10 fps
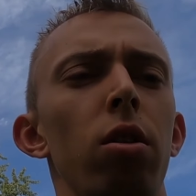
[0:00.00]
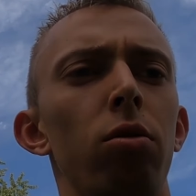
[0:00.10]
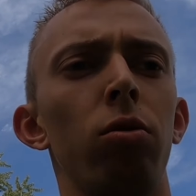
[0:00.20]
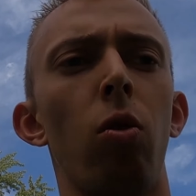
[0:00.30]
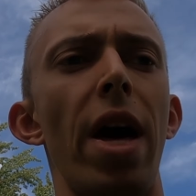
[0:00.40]

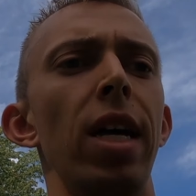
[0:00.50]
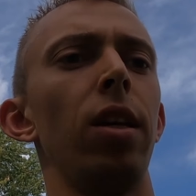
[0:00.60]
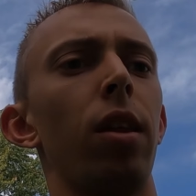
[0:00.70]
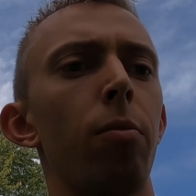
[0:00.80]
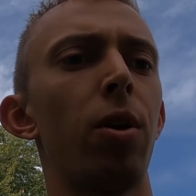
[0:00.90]
You don't know
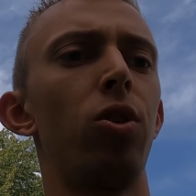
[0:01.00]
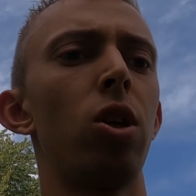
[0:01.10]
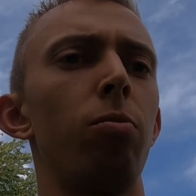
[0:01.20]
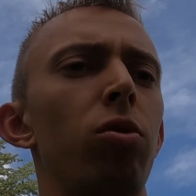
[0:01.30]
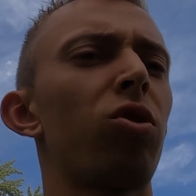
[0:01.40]
anything about
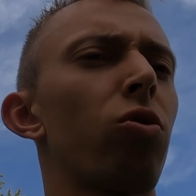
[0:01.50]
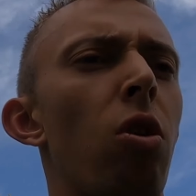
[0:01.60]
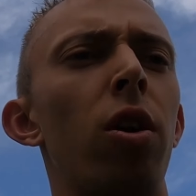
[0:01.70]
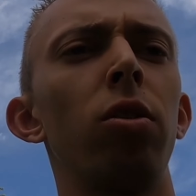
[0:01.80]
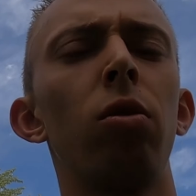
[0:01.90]
gym. You're
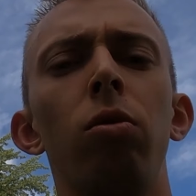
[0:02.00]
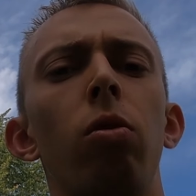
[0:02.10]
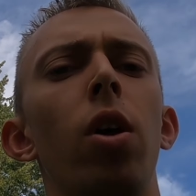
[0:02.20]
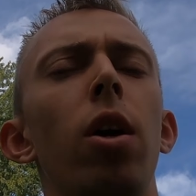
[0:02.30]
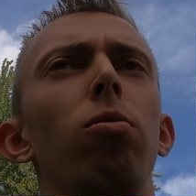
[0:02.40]
scrawny. You don't
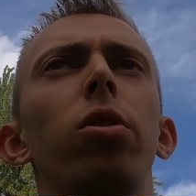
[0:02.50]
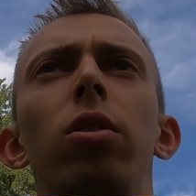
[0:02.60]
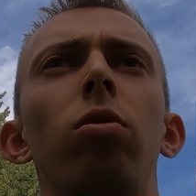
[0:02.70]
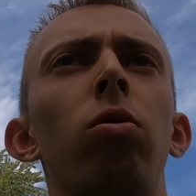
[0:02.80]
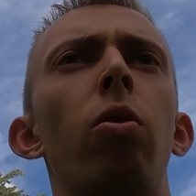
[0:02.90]
know. You
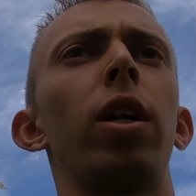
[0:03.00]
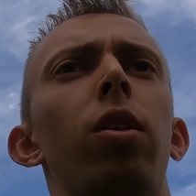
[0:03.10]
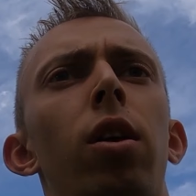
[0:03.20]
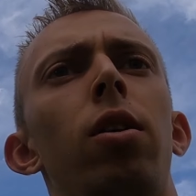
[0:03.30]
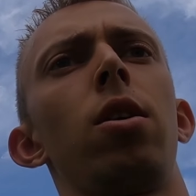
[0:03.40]
literally don't know
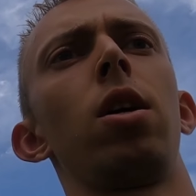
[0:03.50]
anything.